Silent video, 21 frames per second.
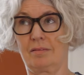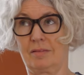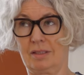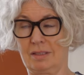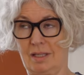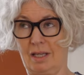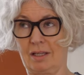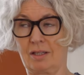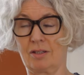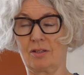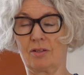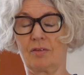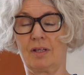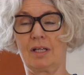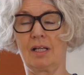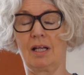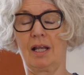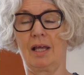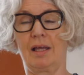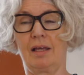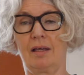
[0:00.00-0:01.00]
second
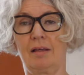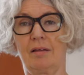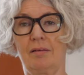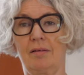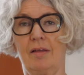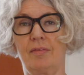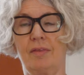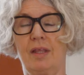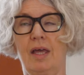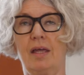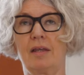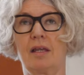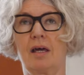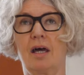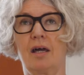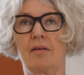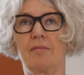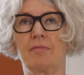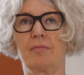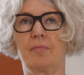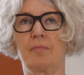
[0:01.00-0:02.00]
green layer, and then
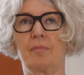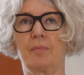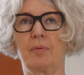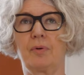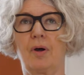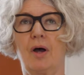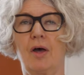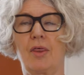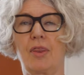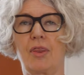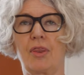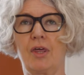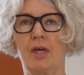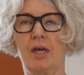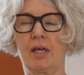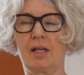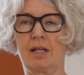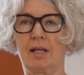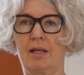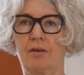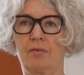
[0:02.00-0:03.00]
I've put a
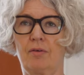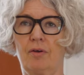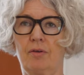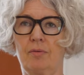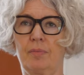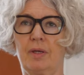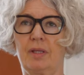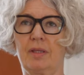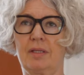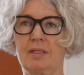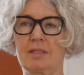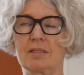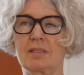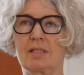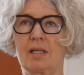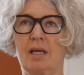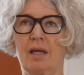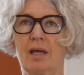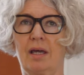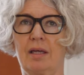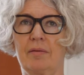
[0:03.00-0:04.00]
third layer on, but this
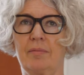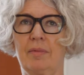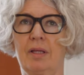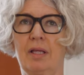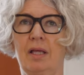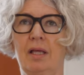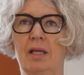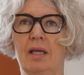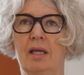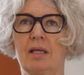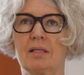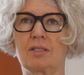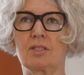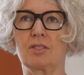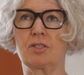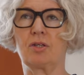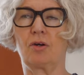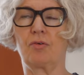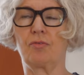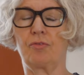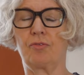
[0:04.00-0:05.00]
time it's
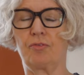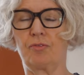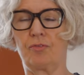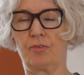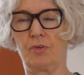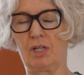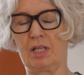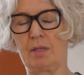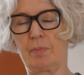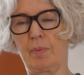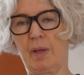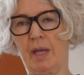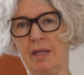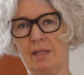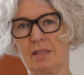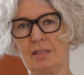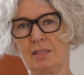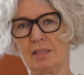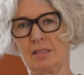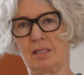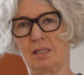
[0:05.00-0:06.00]
not fully
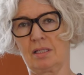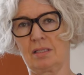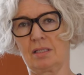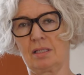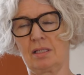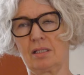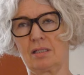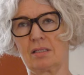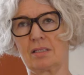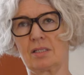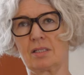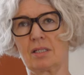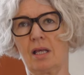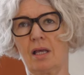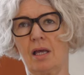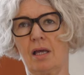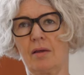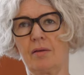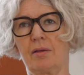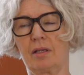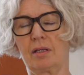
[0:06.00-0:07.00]
painted, it's
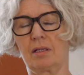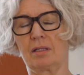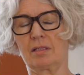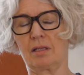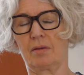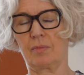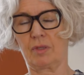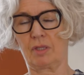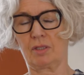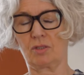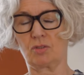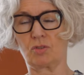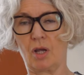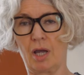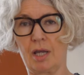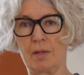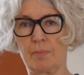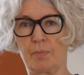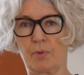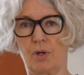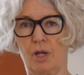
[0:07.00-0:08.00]
done with a
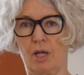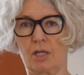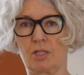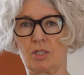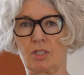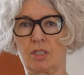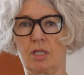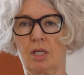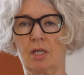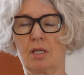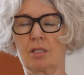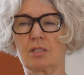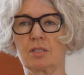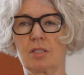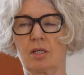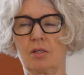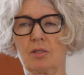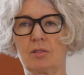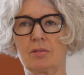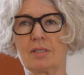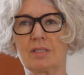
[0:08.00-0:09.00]
dry brush,
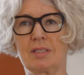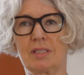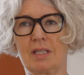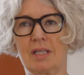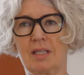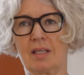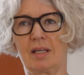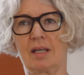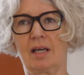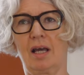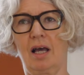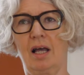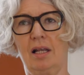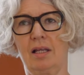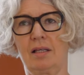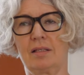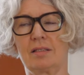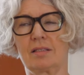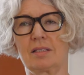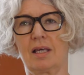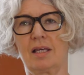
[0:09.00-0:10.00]
so you see the
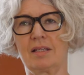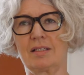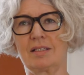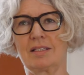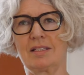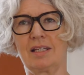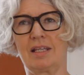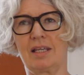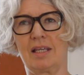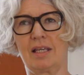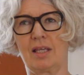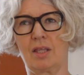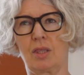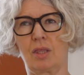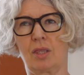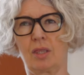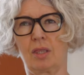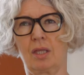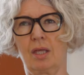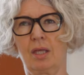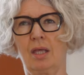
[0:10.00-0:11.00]
colours
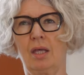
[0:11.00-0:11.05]
underneath.